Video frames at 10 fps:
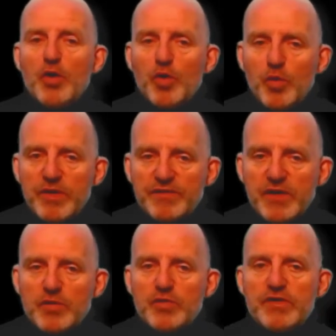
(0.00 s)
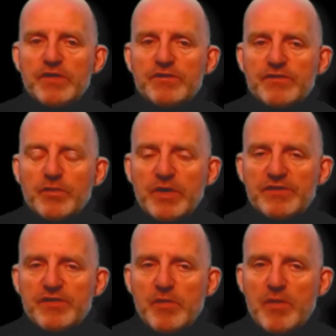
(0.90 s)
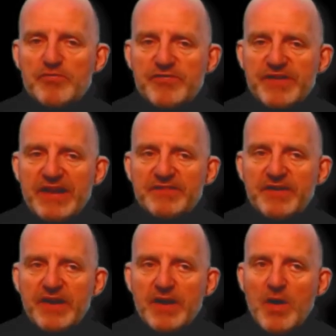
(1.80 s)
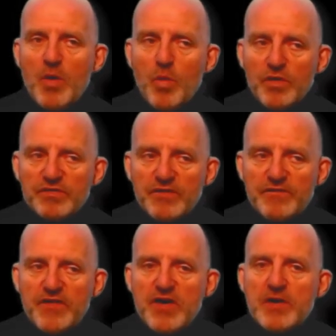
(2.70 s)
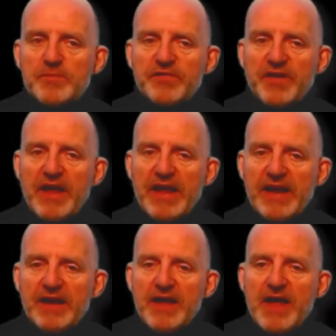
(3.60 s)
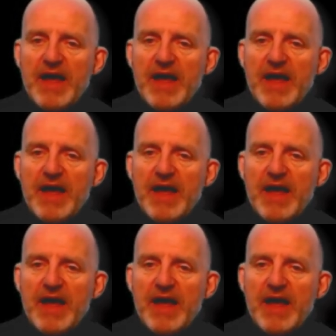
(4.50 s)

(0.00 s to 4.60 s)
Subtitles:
Who is the audience to which you are presenting? What's the verb saying?